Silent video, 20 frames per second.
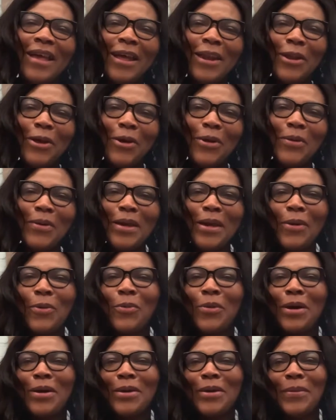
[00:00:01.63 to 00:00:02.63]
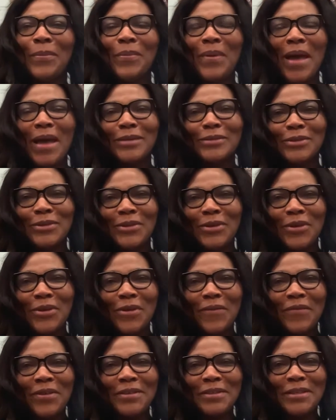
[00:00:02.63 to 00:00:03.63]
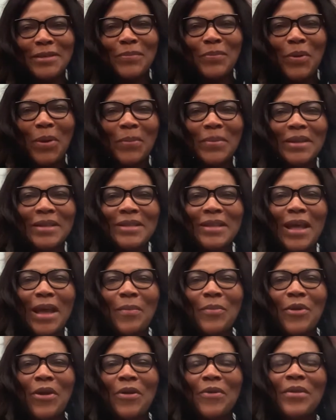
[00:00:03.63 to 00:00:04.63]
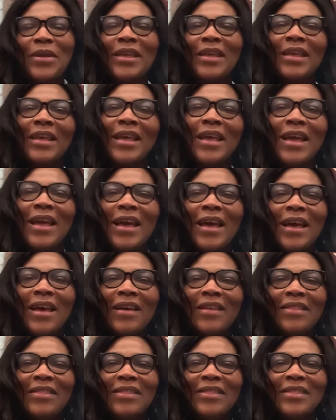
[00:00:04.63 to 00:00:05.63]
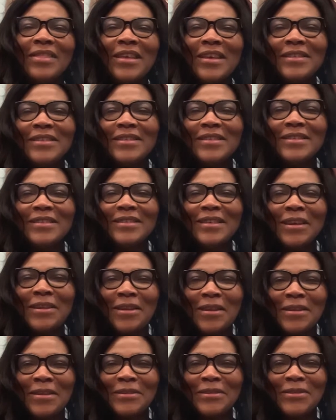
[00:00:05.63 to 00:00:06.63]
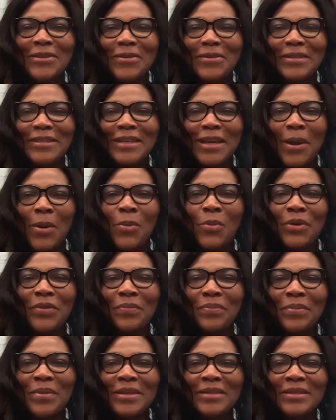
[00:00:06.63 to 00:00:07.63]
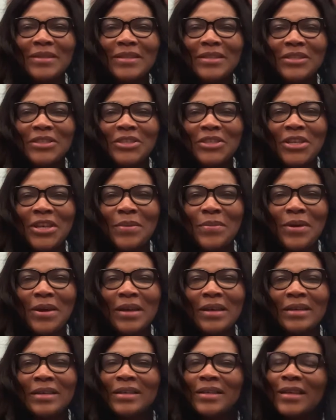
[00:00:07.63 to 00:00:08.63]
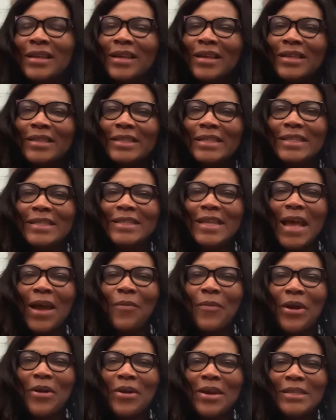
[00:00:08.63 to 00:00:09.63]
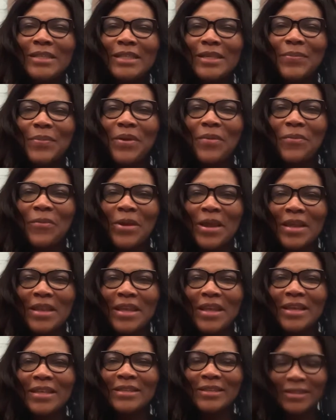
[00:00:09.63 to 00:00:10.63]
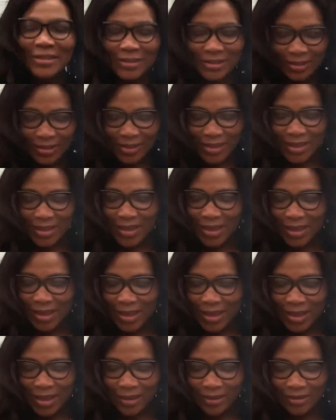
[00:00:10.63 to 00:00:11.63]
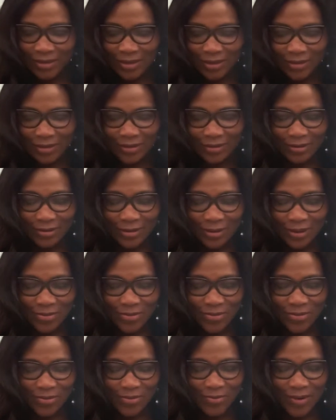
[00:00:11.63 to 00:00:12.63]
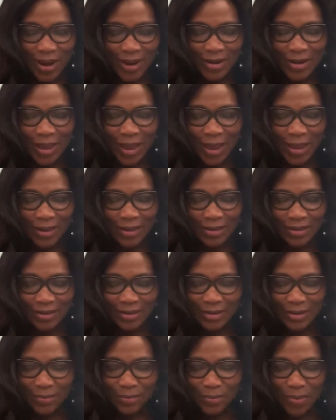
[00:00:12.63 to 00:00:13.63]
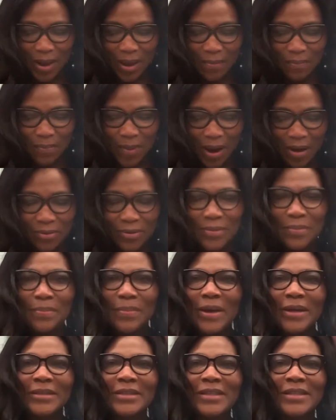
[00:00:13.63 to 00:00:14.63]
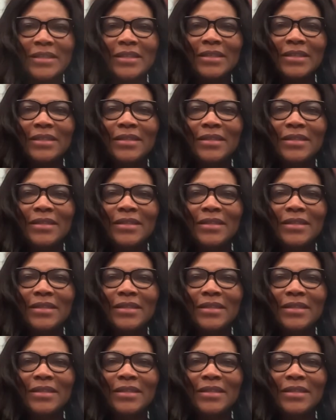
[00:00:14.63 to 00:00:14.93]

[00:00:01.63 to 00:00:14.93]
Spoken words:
Hello and welcome back to the Irvington Public Library. This is another story time with Miss Chima. Today we're going to be reading The Little Red Hen by Baron Banton.